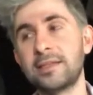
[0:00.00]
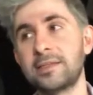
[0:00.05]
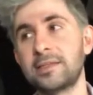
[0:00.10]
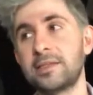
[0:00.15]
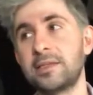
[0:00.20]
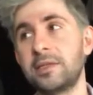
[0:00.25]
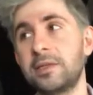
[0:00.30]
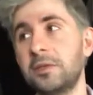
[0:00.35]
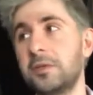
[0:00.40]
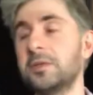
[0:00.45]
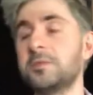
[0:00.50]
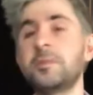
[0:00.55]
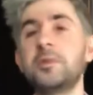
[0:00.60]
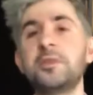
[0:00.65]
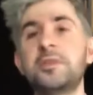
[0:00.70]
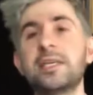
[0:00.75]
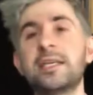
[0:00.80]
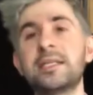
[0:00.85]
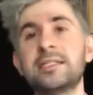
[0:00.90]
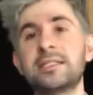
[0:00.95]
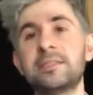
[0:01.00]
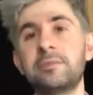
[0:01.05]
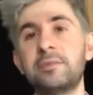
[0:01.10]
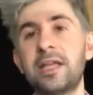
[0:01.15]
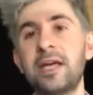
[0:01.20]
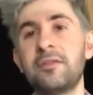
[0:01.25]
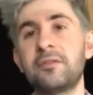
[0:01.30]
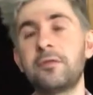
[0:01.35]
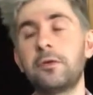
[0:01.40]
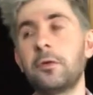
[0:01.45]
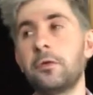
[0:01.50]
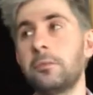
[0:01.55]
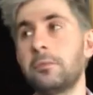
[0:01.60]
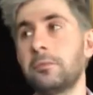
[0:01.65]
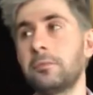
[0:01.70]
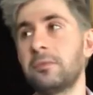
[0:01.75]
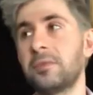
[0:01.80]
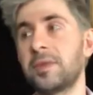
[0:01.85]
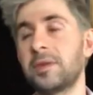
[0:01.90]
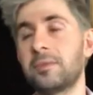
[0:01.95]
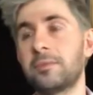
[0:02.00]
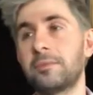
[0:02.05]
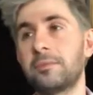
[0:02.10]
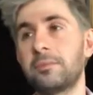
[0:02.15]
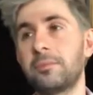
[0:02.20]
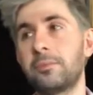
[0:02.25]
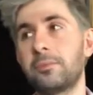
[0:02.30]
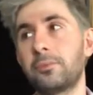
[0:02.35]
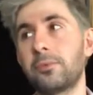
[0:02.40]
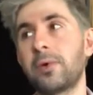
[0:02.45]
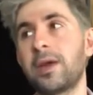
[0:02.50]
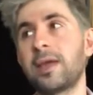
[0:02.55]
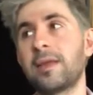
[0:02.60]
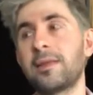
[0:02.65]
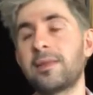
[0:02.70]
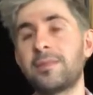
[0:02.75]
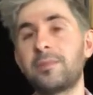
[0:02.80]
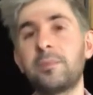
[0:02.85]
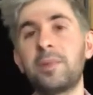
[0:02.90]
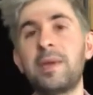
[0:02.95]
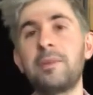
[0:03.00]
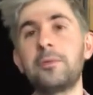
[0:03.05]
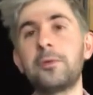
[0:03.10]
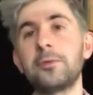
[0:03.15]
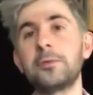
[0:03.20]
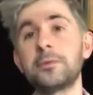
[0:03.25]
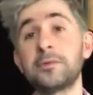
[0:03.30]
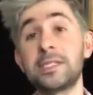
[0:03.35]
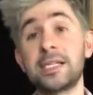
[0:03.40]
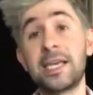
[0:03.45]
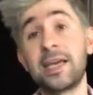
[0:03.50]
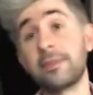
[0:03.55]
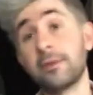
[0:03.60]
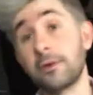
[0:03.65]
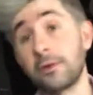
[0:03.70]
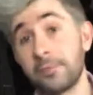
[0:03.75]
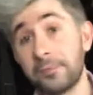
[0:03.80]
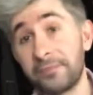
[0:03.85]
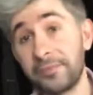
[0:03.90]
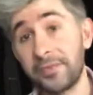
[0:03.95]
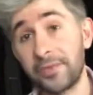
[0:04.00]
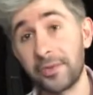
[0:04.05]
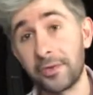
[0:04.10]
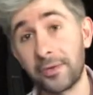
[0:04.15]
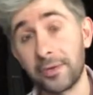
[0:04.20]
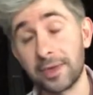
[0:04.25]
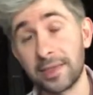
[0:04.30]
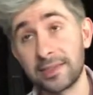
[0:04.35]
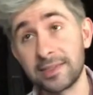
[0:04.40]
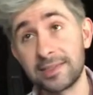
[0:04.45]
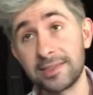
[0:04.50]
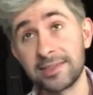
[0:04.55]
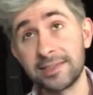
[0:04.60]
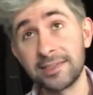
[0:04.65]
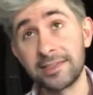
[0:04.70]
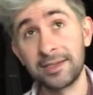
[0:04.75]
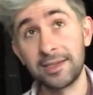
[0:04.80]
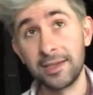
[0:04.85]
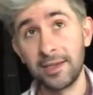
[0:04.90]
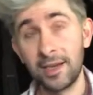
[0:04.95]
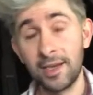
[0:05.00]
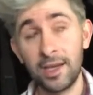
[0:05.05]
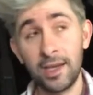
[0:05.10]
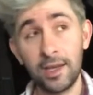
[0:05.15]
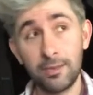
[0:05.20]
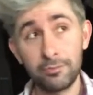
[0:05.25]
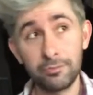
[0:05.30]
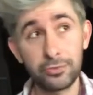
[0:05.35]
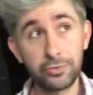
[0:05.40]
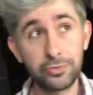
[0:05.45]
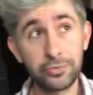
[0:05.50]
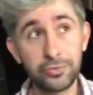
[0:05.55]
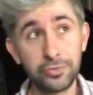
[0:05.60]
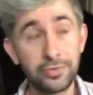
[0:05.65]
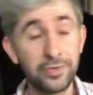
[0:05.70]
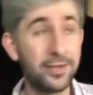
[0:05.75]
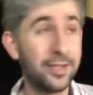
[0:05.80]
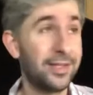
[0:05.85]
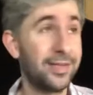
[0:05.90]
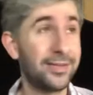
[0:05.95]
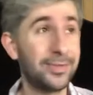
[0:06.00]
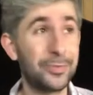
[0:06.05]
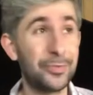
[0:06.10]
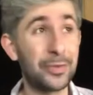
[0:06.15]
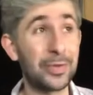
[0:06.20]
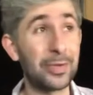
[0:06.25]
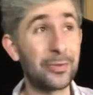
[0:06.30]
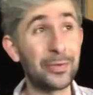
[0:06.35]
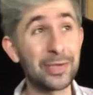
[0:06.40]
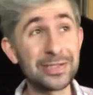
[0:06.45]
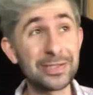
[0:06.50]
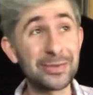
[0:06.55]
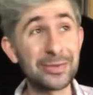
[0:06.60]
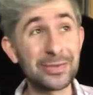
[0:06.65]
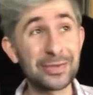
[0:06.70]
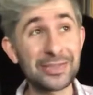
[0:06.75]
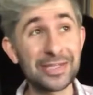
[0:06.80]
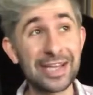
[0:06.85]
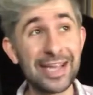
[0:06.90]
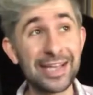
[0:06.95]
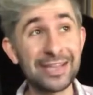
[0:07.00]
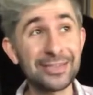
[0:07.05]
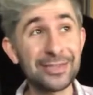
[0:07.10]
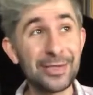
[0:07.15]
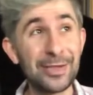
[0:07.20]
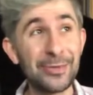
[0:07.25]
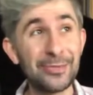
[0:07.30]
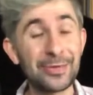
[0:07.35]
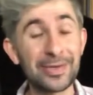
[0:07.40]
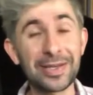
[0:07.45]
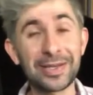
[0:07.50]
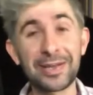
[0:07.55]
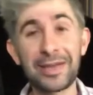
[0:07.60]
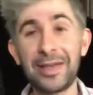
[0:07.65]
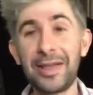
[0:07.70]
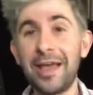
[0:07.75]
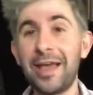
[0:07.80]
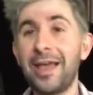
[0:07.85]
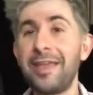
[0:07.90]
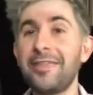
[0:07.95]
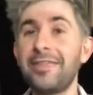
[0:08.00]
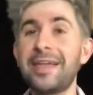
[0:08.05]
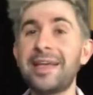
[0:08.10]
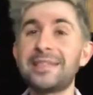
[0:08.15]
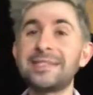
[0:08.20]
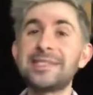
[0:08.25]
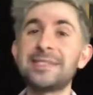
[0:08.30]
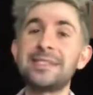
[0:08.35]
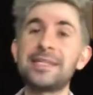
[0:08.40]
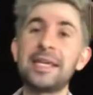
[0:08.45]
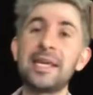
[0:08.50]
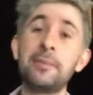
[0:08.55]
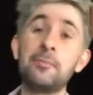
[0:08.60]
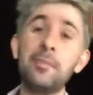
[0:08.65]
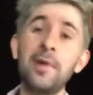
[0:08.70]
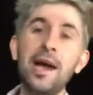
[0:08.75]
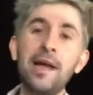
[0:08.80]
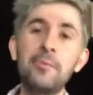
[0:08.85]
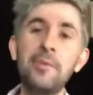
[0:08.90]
to use music as the platform that brings people together. So it's pretty wishy-washy answer, but that's, in my